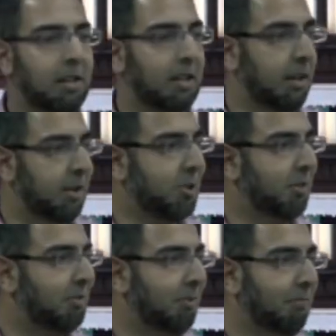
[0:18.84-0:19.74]

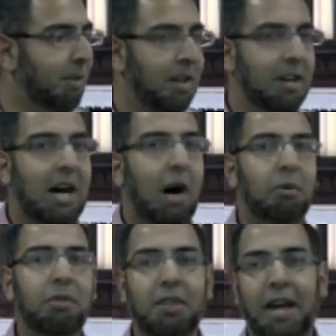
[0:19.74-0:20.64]
inclinations. I
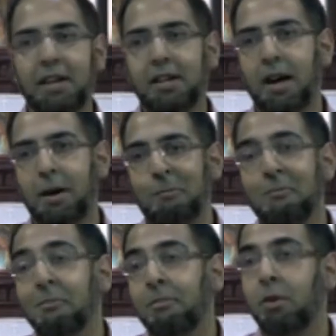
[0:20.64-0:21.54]
want to thank
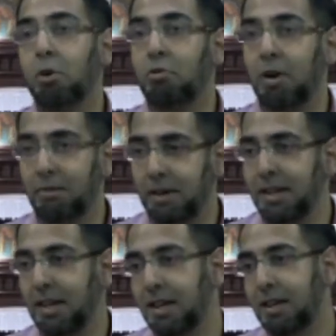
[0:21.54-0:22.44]
the good
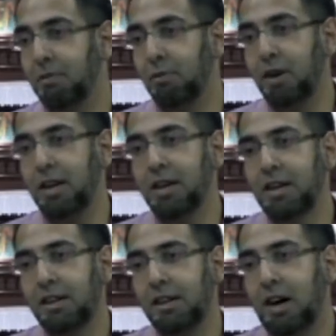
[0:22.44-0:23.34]
Reverend Fourie.
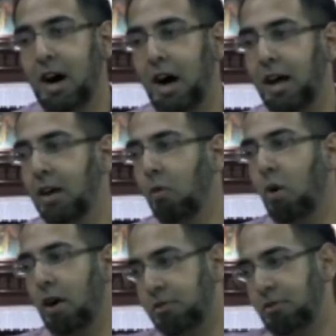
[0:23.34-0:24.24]
I
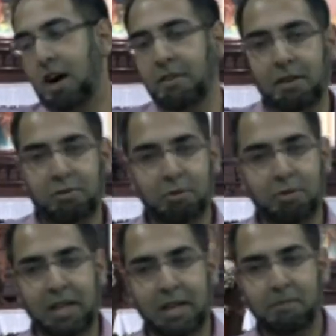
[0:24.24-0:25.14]
was driving through
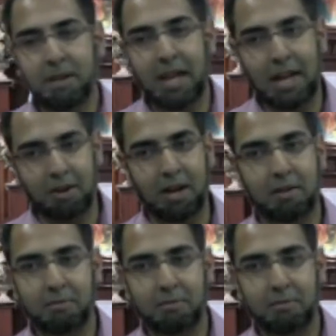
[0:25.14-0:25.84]
the area